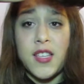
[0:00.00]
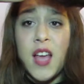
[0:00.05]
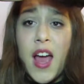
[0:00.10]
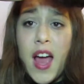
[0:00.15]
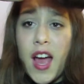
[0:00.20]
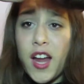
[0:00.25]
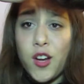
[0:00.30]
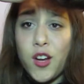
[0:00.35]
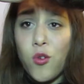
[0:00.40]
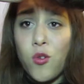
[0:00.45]

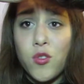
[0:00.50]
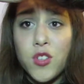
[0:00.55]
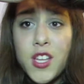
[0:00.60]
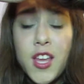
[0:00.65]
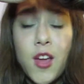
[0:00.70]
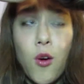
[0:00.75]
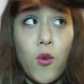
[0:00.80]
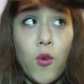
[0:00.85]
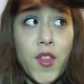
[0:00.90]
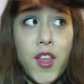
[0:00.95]
and you're
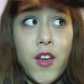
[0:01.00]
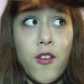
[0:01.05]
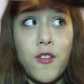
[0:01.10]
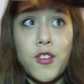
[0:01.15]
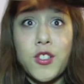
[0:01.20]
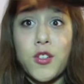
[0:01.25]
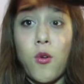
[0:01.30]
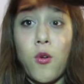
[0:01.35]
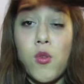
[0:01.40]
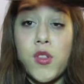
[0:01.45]
only
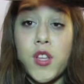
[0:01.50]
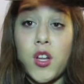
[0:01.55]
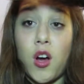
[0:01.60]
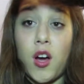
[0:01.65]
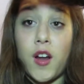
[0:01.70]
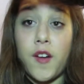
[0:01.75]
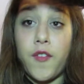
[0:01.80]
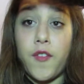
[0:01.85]
going to hold it on